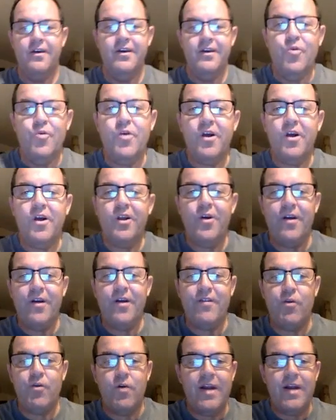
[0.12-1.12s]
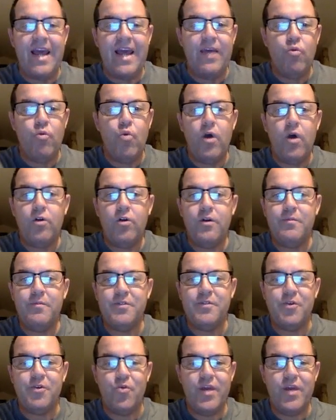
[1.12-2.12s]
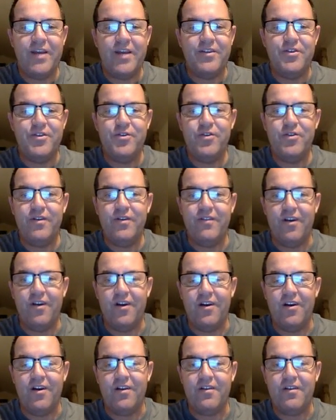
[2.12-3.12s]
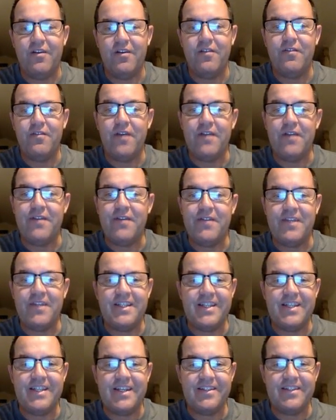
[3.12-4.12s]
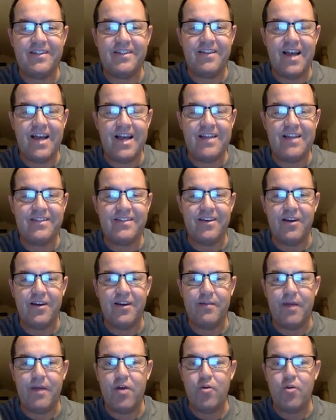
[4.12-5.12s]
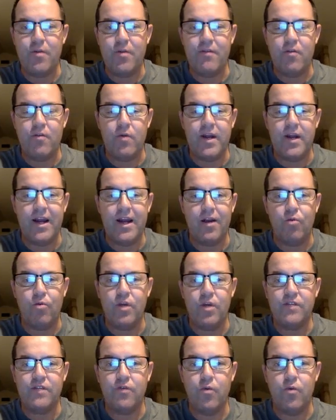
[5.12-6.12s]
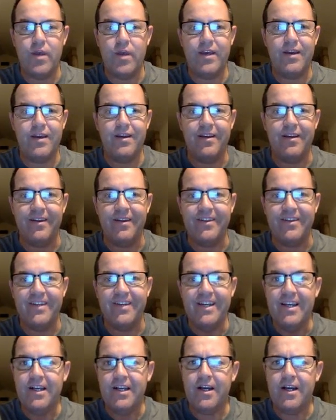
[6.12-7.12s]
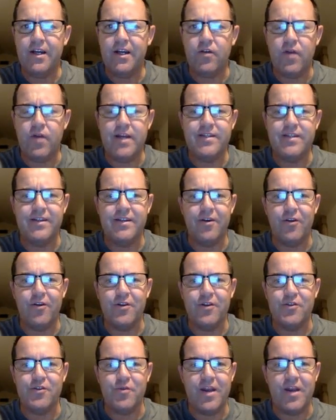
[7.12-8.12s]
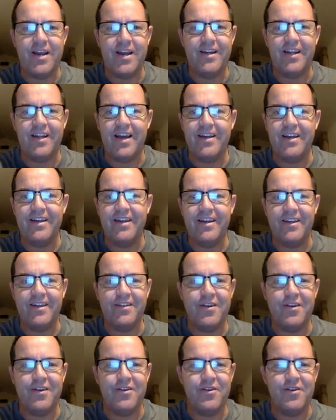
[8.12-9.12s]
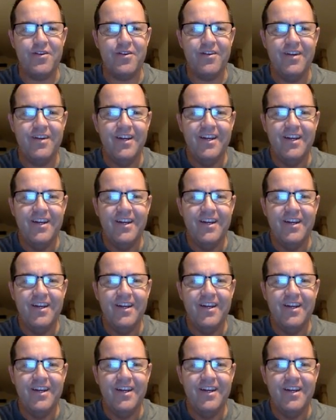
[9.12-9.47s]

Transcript: Well, hello everyone, and welcome to week 2 of our 556 class. I hope everyone had a restful weekend. Kind of crazy, all this rain, lightning, and thunder.